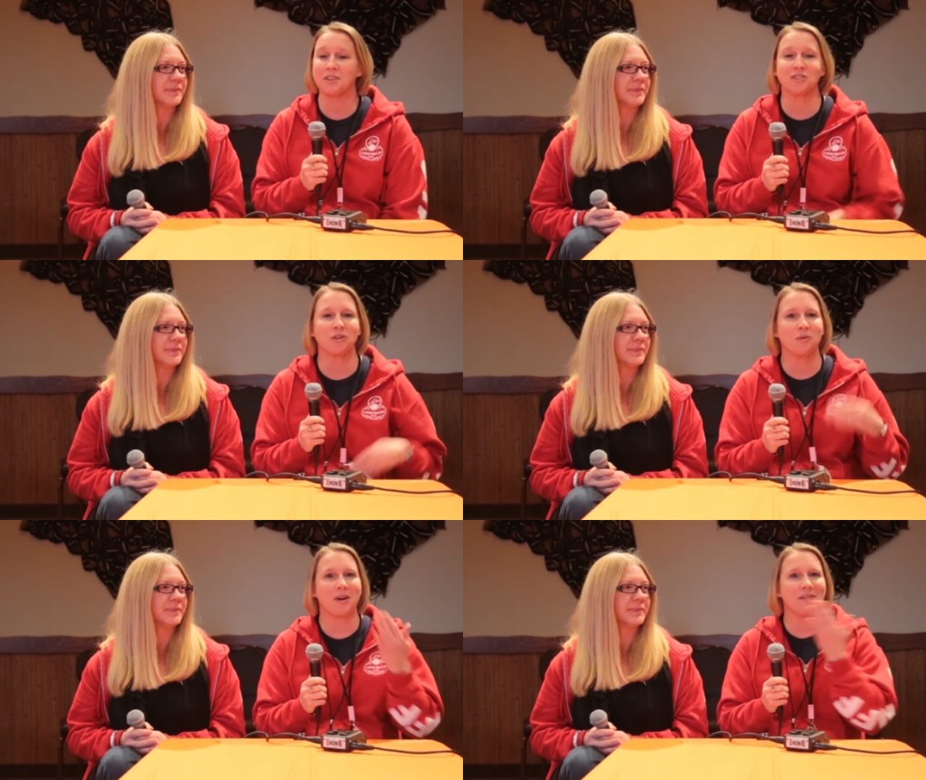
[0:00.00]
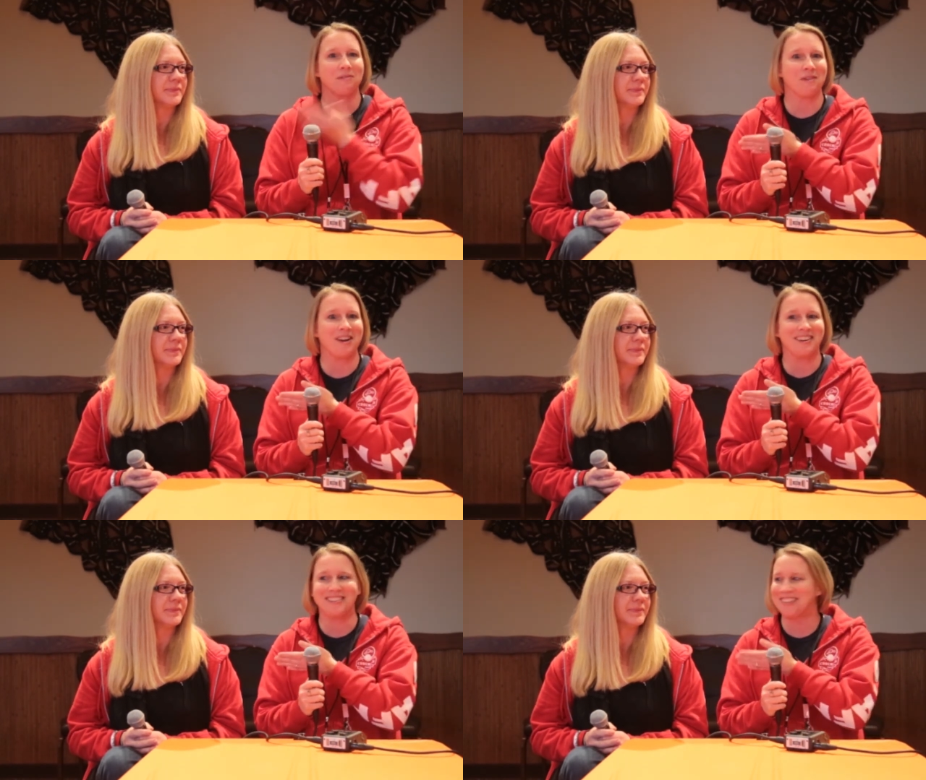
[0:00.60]
Speaker 1: such a great
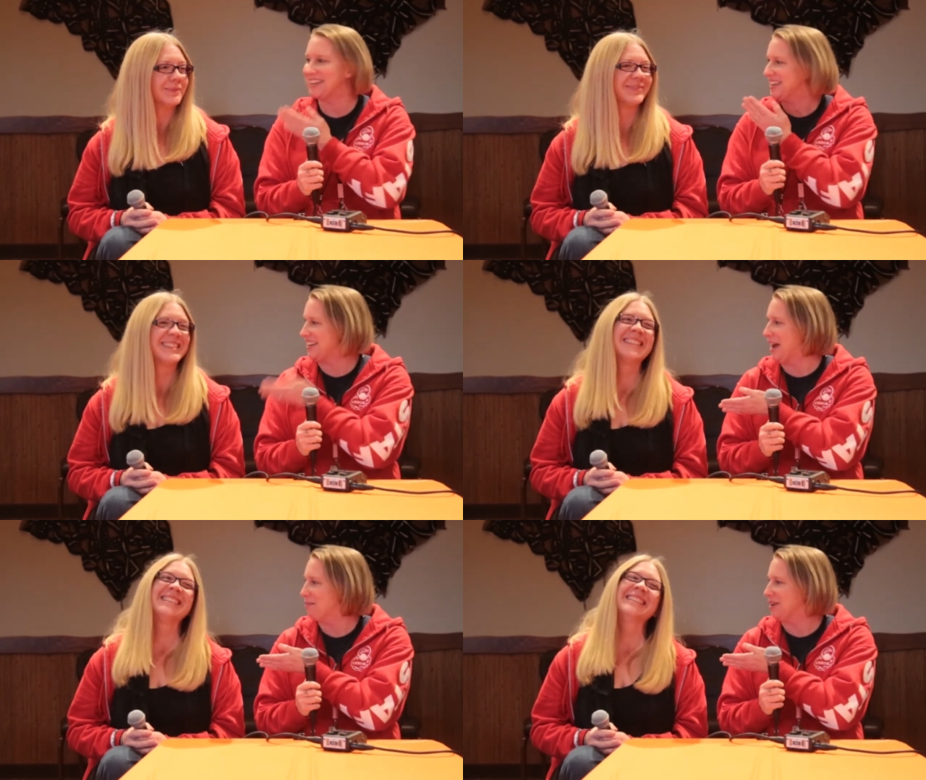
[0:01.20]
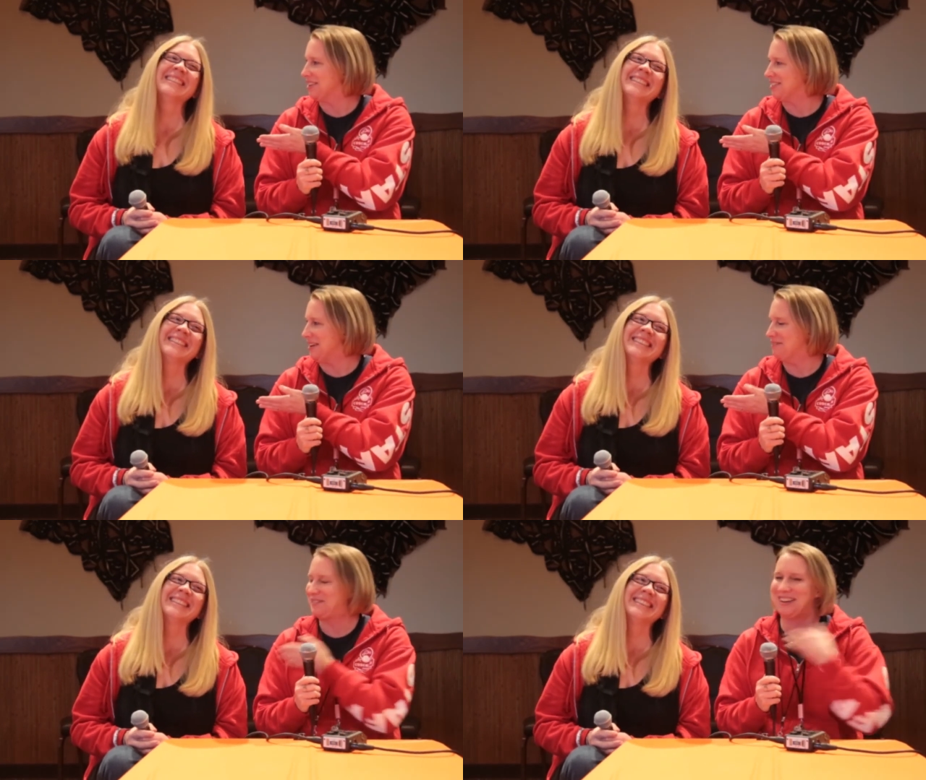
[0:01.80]
friend in Gabrielle
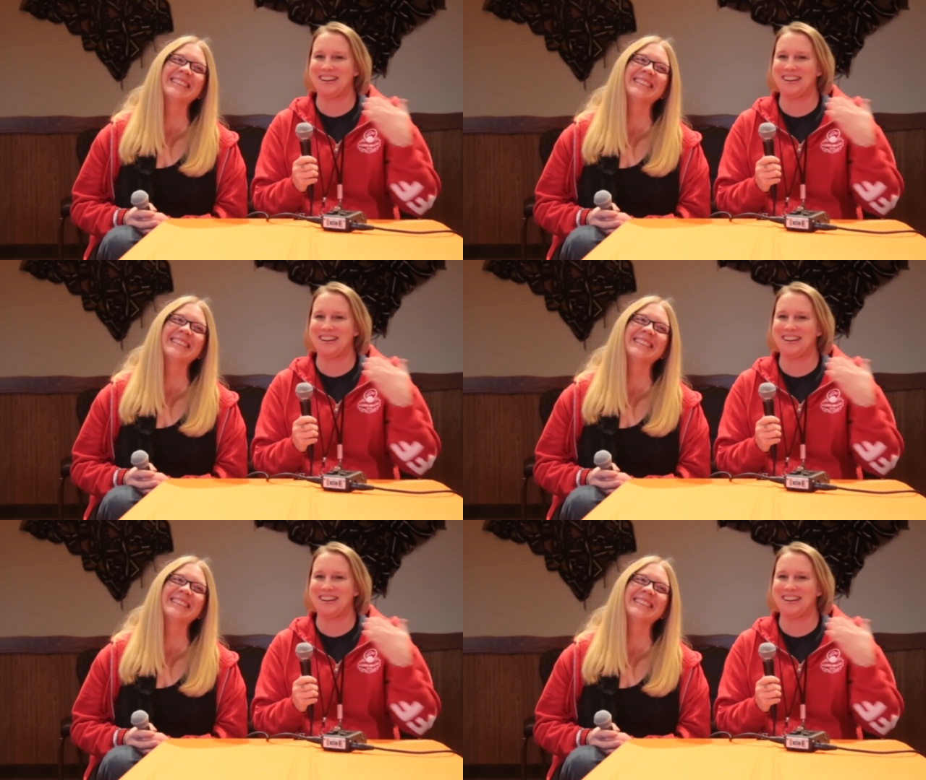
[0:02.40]
Sempf.